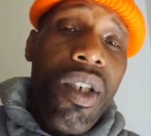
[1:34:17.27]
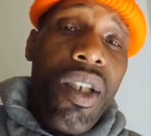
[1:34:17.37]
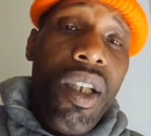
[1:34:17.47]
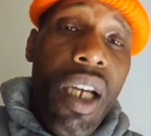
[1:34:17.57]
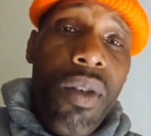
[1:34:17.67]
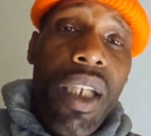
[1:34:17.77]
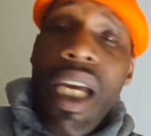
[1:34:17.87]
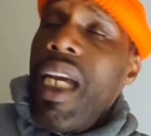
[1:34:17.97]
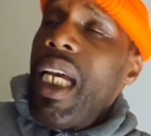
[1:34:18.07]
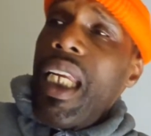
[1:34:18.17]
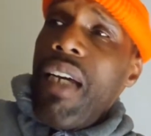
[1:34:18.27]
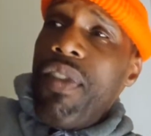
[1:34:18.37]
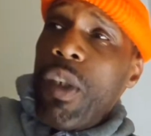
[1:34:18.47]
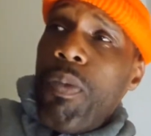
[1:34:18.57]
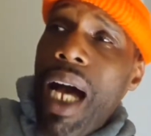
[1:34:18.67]
literally, and
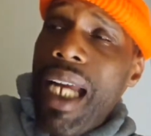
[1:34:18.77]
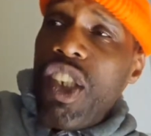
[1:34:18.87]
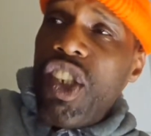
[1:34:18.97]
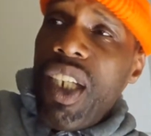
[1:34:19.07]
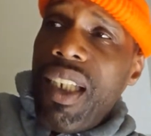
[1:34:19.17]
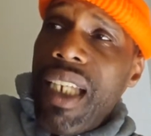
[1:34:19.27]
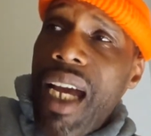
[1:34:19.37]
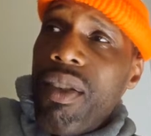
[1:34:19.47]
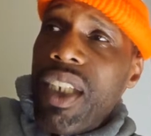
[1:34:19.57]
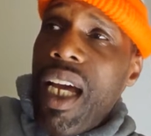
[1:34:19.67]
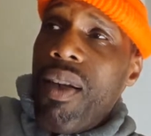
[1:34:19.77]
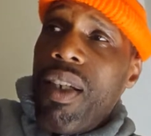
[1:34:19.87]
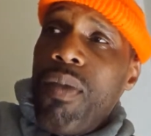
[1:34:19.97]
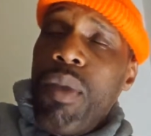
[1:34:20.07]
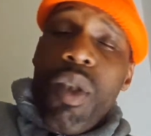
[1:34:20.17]
left his body sitting downtown
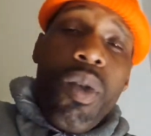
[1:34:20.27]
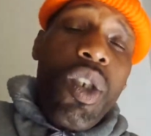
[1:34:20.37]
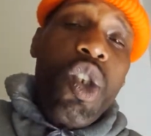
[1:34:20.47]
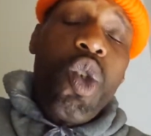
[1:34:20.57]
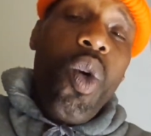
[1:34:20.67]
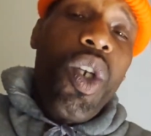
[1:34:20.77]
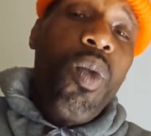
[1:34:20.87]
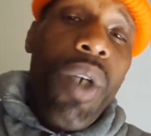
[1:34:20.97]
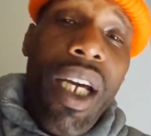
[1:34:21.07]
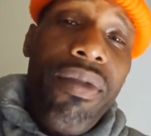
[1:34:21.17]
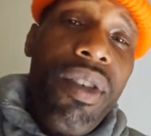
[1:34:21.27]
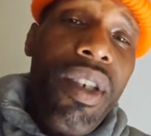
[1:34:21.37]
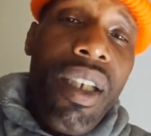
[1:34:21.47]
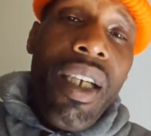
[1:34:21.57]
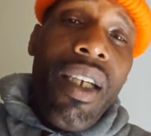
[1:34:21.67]
in the middle of the joint or whatever.
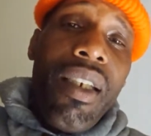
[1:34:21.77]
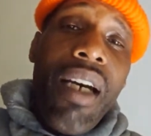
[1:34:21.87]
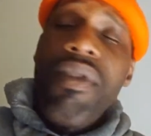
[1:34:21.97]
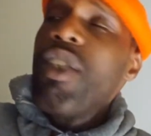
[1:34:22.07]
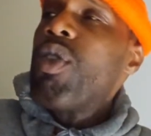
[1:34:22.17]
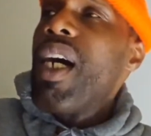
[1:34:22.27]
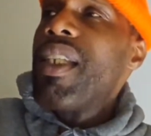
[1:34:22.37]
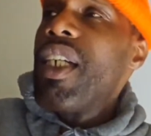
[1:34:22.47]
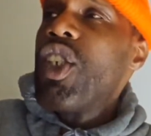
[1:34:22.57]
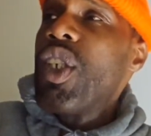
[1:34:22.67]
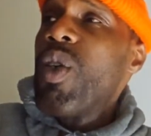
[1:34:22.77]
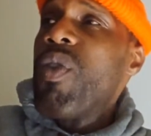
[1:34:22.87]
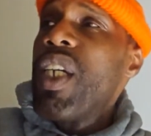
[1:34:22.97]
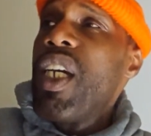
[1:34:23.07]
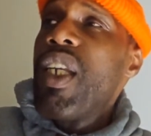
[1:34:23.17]
Now, if they tried that shit
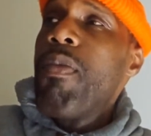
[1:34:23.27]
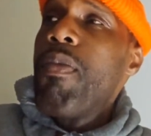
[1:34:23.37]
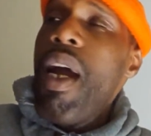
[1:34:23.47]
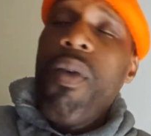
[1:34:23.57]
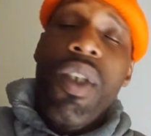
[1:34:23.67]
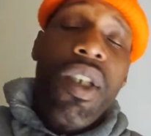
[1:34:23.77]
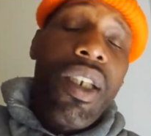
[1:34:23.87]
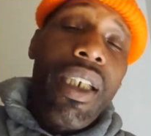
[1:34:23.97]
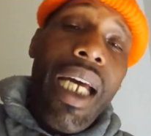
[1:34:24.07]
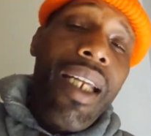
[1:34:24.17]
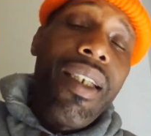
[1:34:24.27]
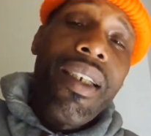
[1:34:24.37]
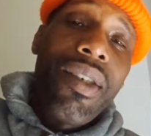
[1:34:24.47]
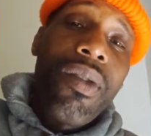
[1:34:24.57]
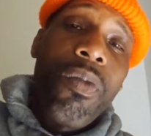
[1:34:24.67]
over here in America, and a lot of
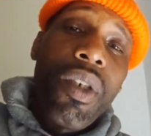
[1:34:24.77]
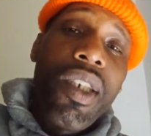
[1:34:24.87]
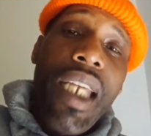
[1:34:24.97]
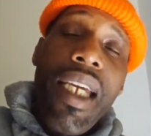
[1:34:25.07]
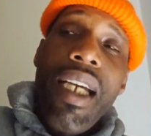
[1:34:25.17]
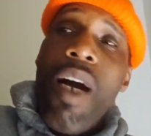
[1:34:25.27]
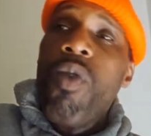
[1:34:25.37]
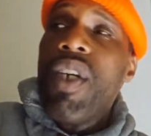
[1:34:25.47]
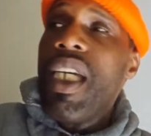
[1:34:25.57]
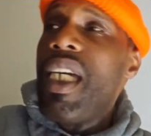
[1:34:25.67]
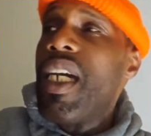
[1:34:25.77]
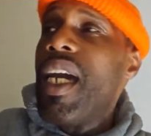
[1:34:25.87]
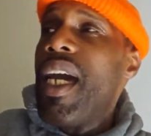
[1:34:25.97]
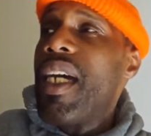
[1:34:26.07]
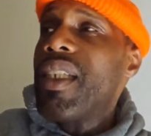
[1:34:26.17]
niggas mistake over
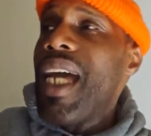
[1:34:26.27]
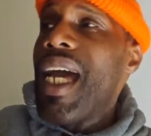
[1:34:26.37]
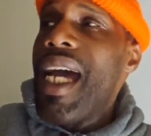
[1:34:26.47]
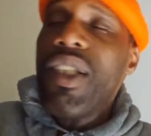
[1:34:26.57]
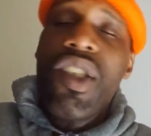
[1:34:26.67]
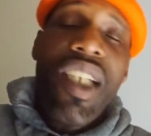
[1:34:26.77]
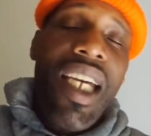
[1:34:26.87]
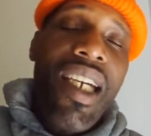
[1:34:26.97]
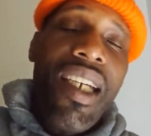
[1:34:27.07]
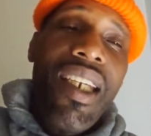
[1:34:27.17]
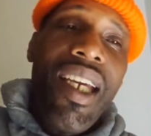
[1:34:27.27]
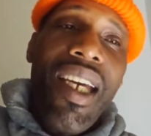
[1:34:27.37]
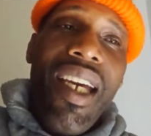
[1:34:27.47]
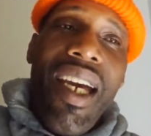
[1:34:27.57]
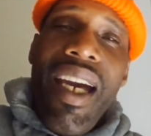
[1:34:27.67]
here as hesitating
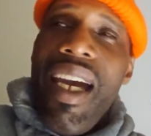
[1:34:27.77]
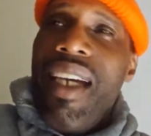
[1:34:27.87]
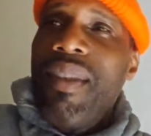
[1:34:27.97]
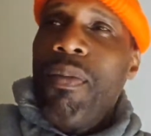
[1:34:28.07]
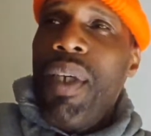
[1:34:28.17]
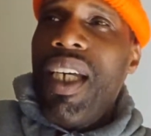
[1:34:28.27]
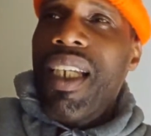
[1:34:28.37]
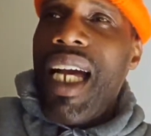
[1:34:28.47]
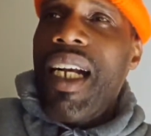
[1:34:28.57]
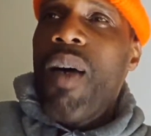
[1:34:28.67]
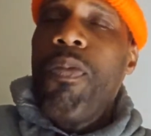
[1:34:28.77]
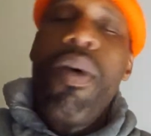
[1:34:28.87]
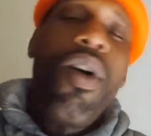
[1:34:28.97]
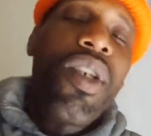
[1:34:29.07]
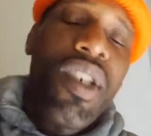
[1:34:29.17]
as being like a
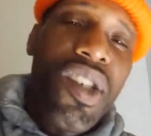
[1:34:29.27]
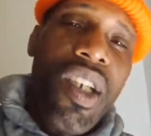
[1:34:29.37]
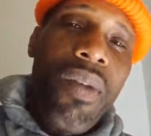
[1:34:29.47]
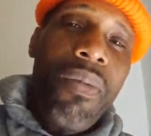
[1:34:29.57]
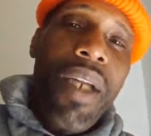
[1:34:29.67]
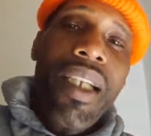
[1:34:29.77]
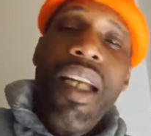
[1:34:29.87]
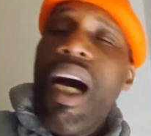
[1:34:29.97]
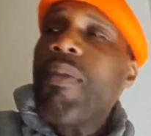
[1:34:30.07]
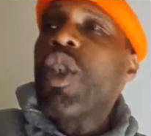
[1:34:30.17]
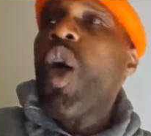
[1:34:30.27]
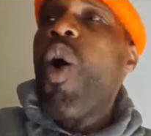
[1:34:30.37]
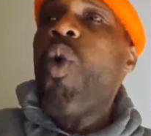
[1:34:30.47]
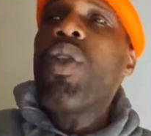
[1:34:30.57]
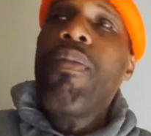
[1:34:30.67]
punk or something. I'm like, no, I'm just
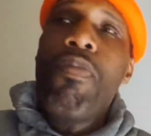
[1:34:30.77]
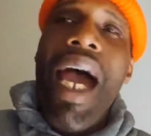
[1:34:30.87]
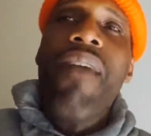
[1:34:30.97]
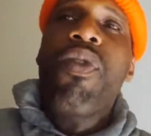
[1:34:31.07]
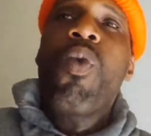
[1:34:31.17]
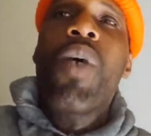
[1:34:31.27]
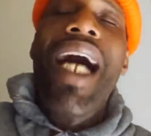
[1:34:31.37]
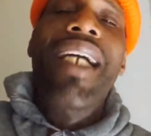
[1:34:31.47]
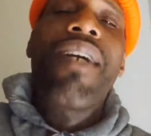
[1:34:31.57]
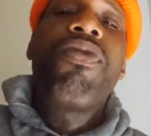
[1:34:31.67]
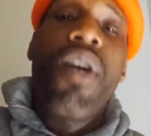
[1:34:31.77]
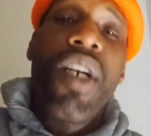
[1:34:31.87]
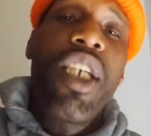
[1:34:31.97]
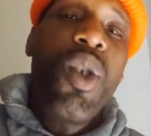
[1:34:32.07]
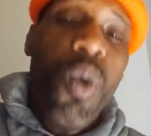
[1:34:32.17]
holding back from what I could
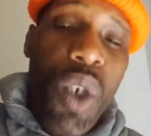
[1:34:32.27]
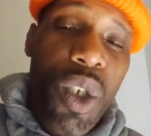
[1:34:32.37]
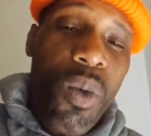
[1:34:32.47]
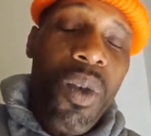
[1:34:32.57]
fucking do to you.